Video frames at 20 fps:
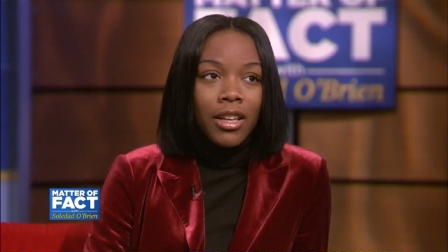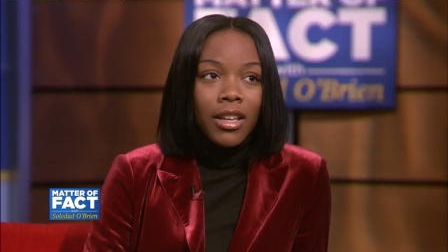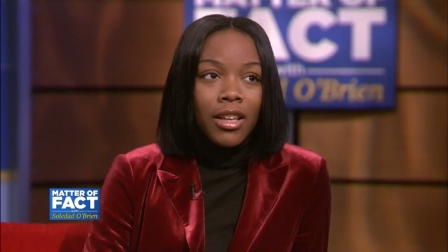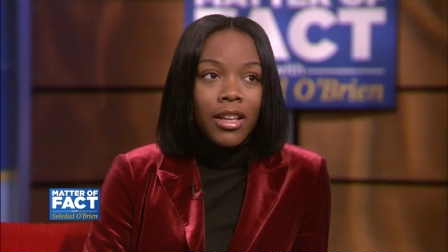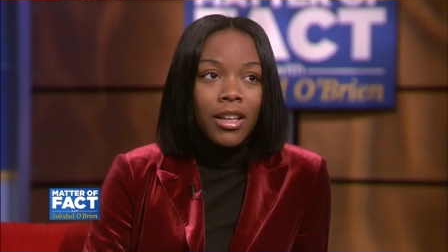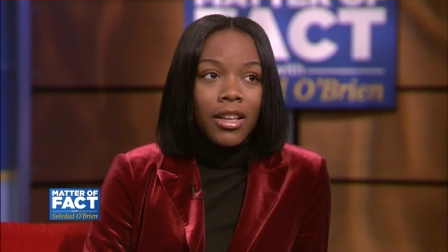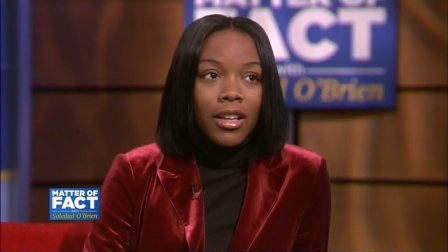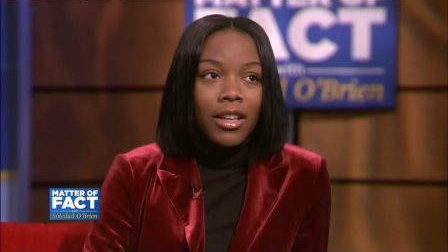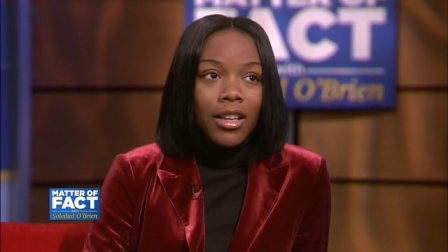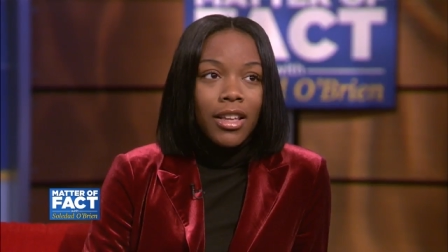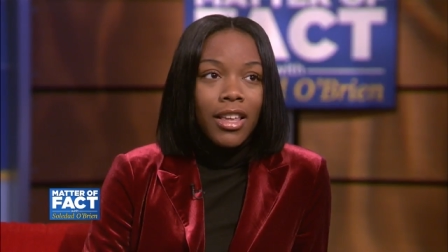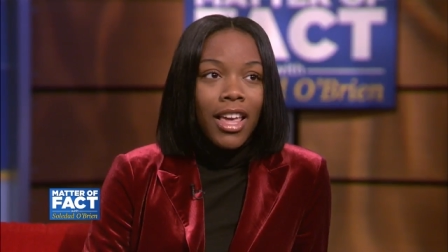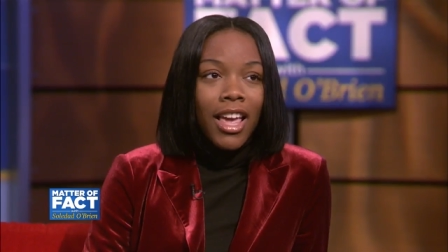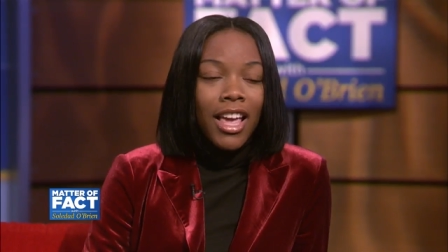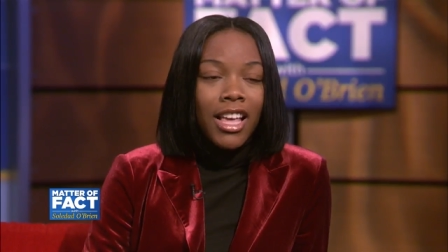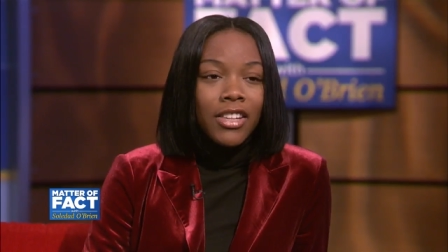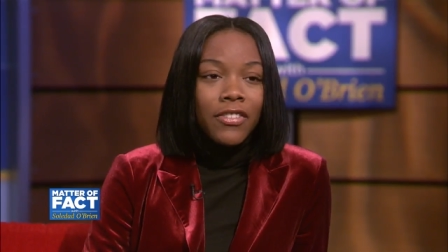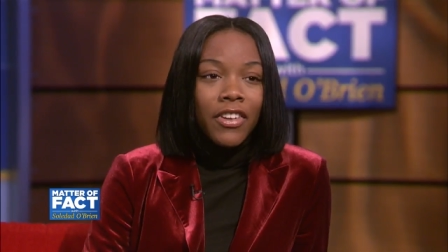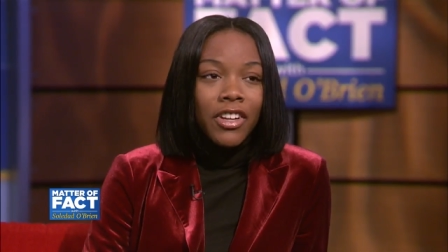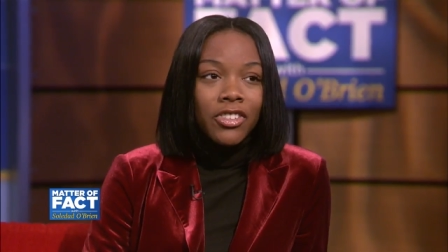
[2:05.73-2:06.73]
you?
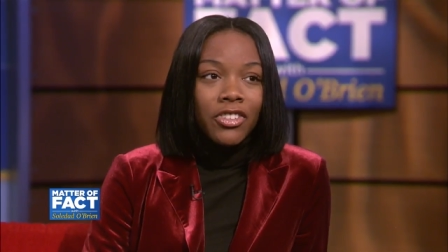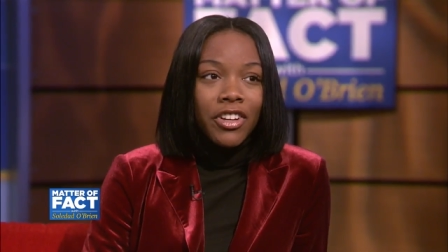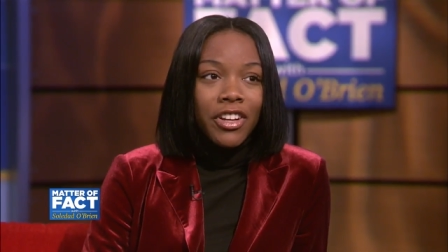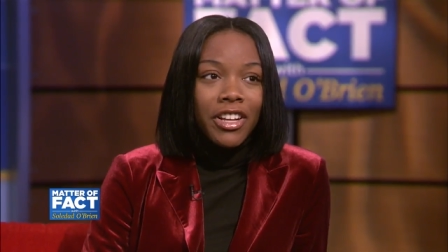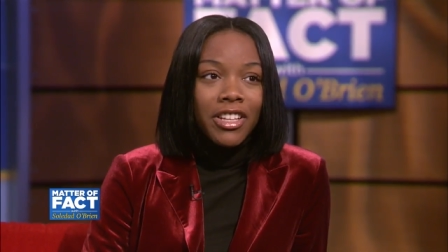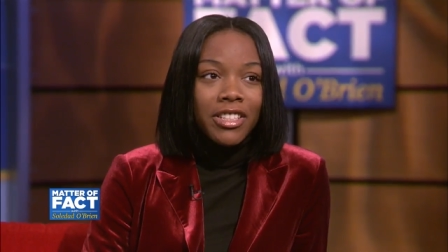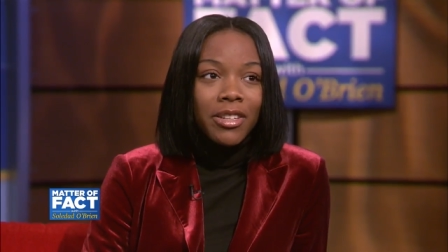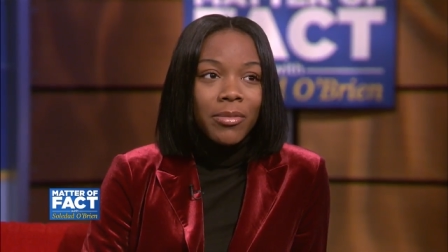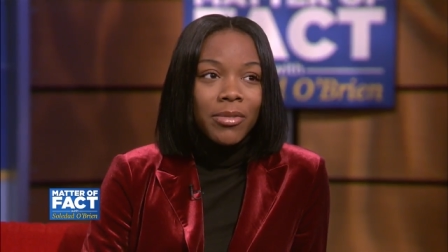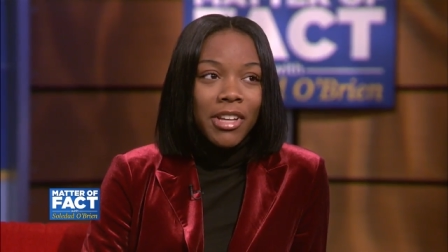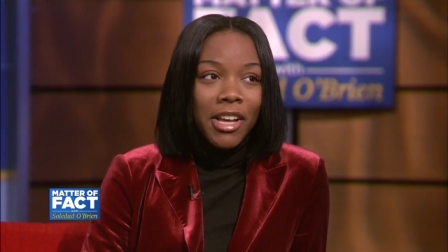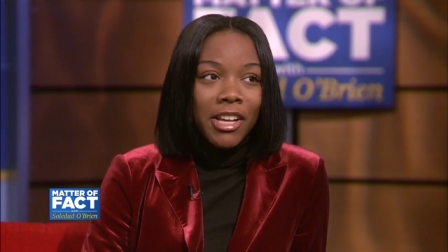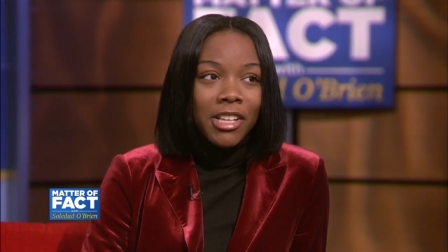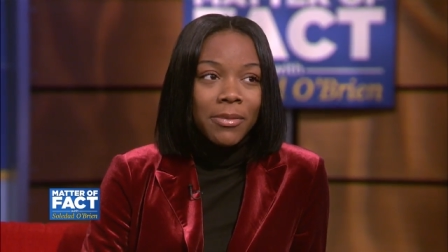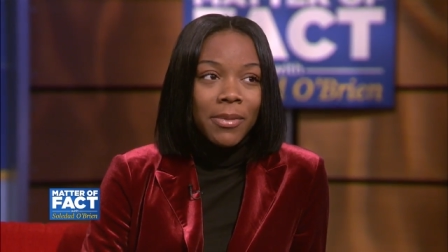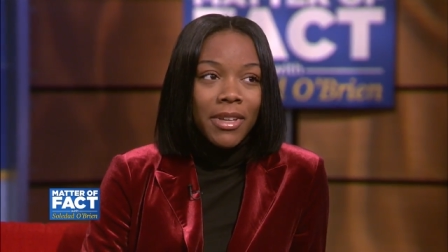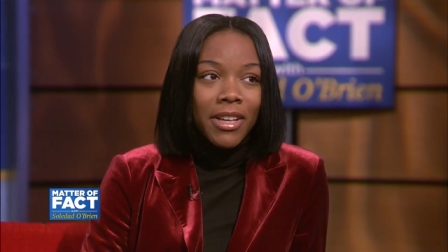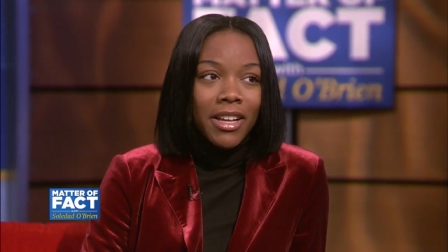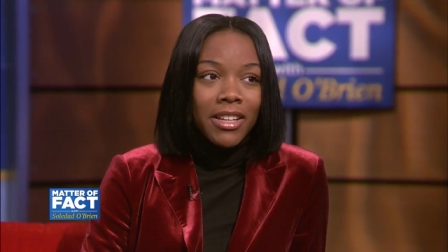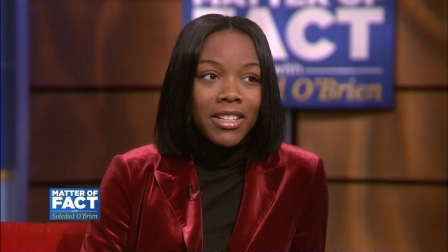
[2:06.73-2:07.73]
Yeah, it's frustrating
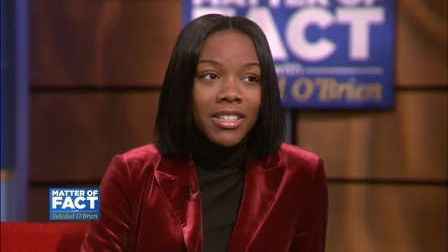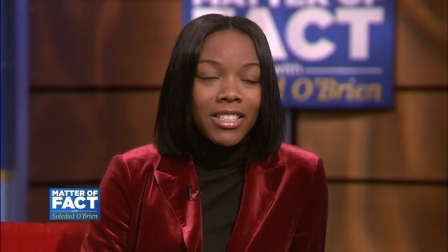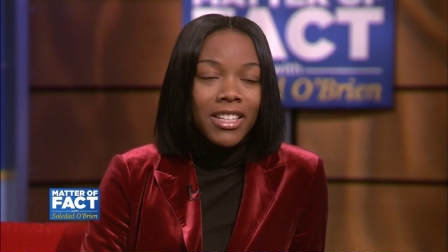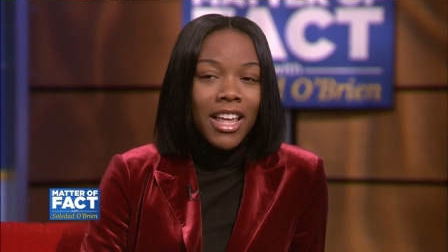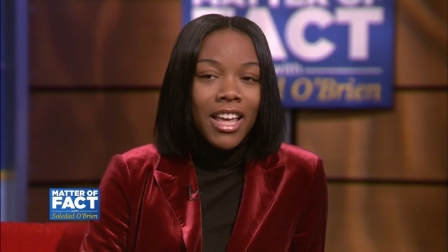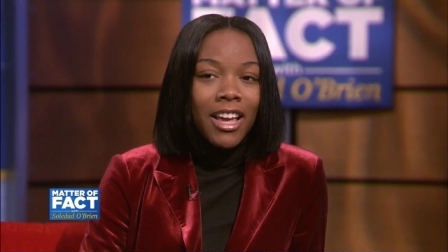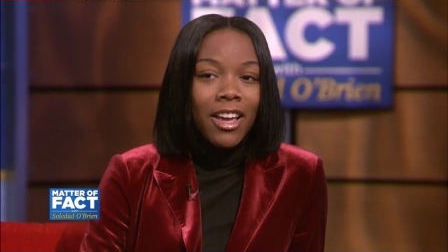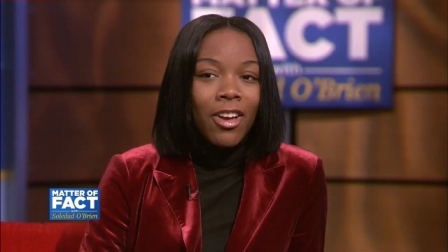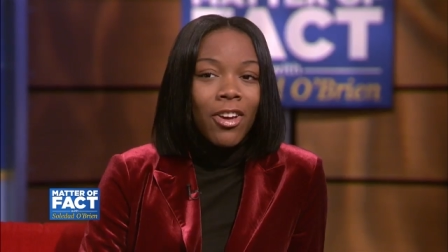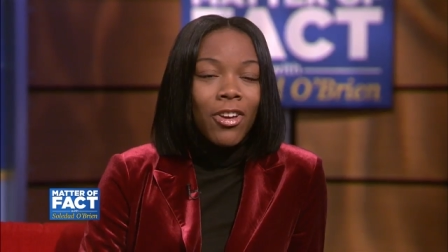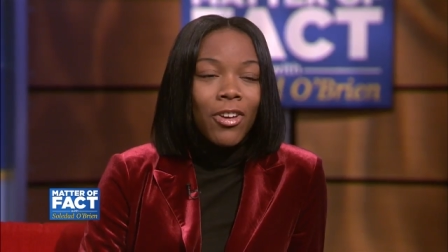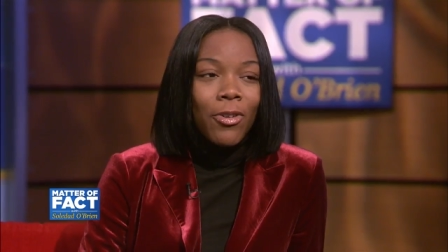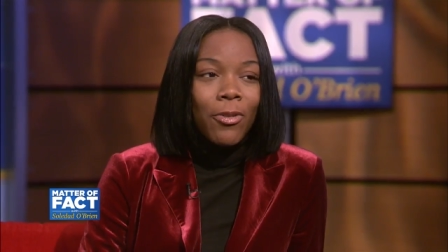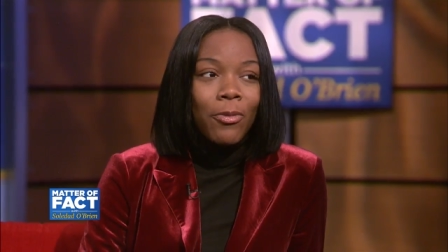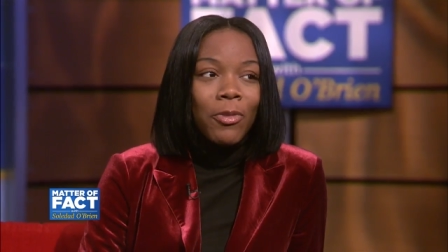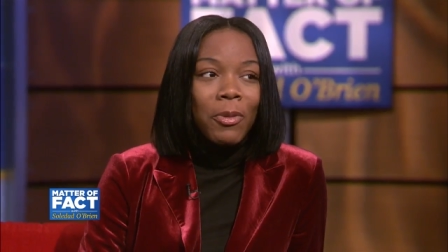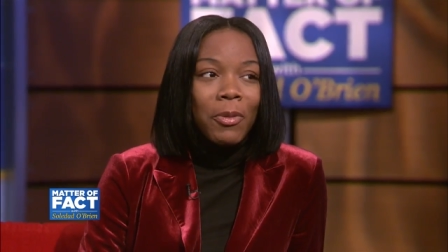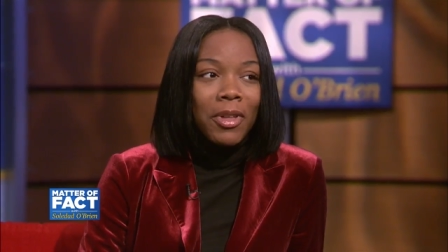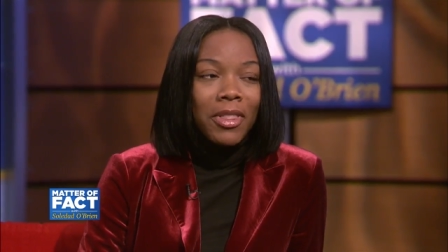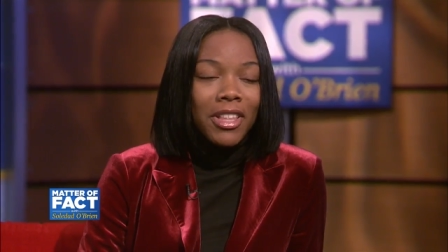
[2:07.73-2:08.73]
sometimes because it's like
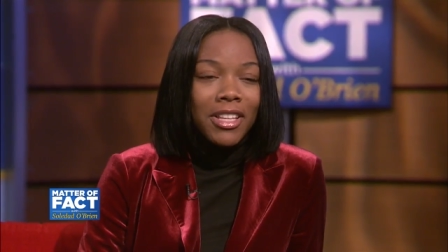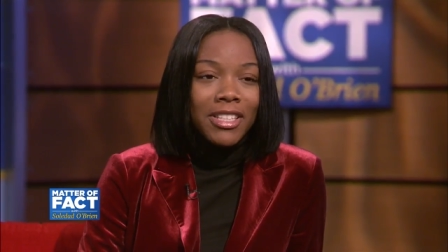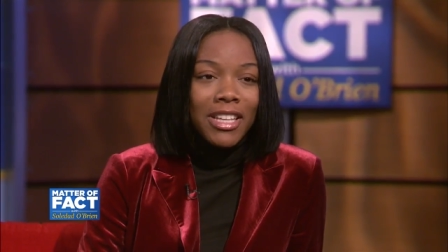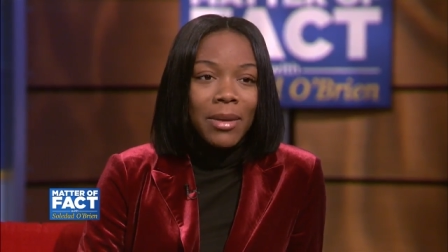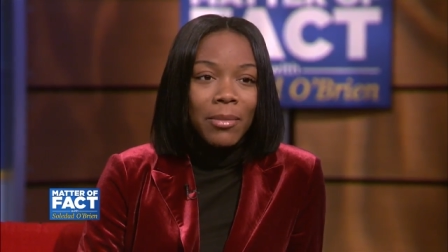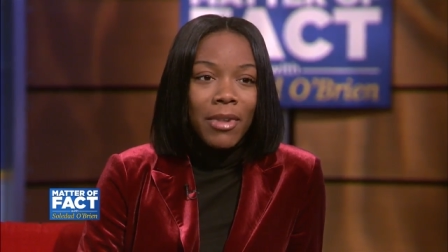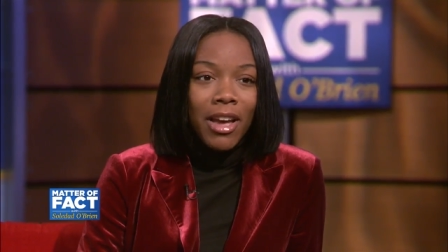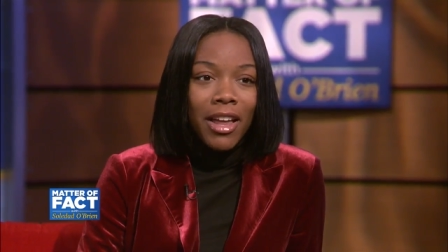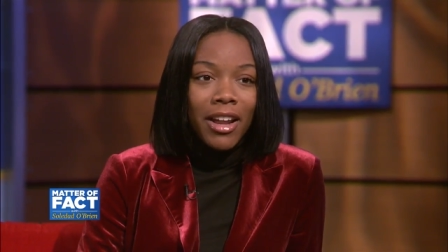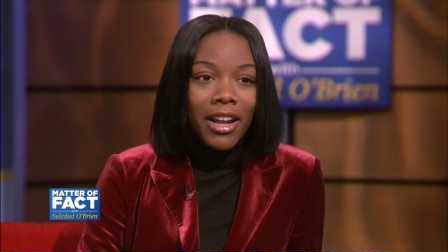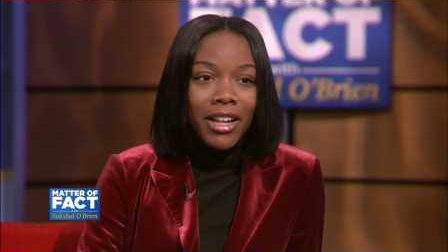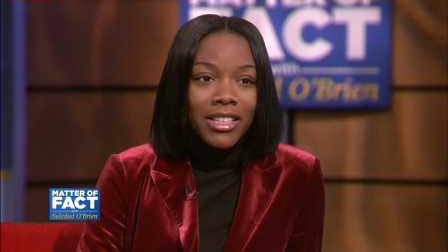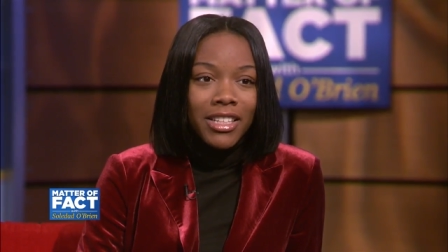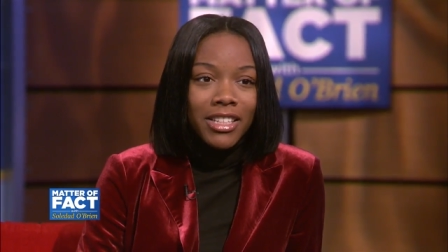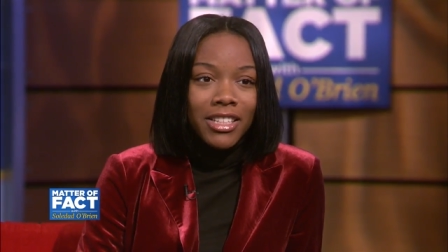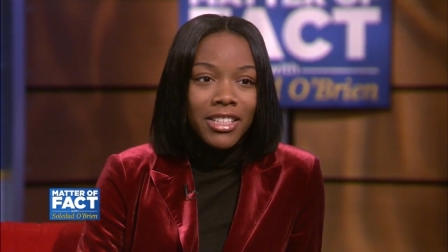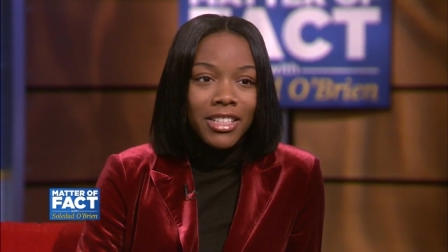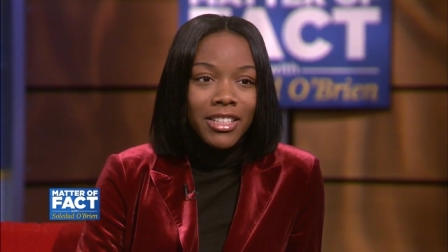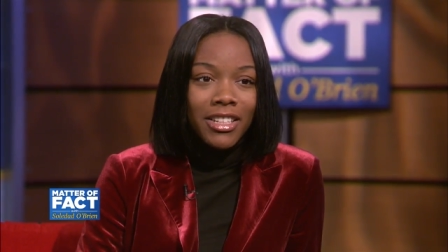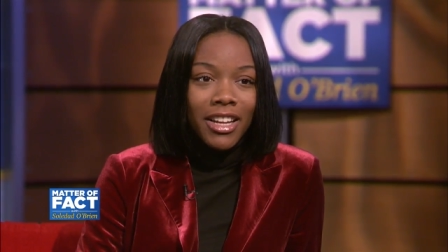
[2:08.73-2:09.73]
we want the same kind of
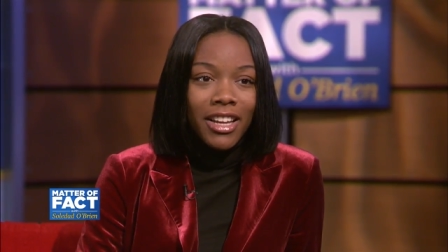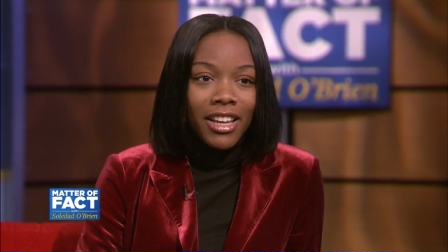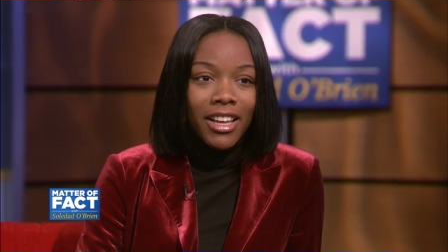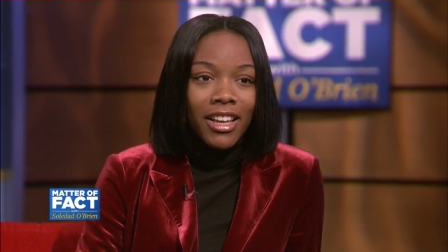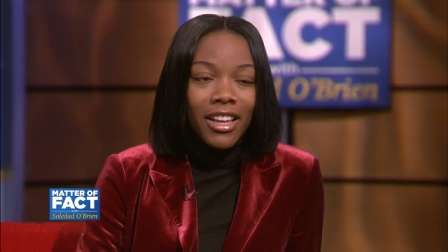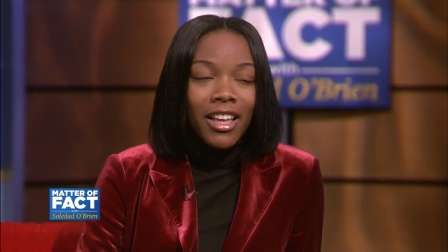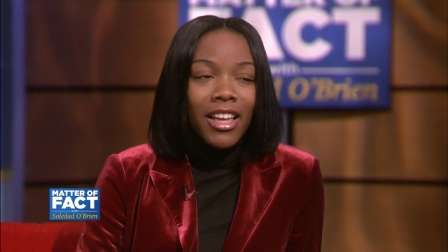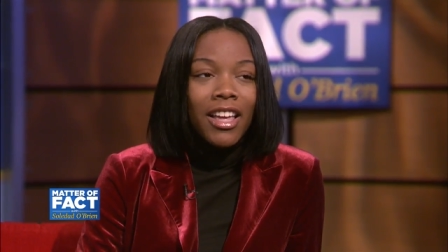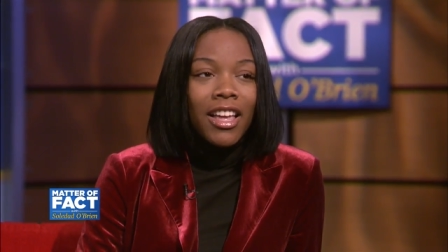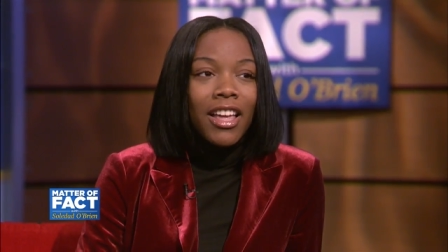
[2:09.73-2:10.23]
attention, like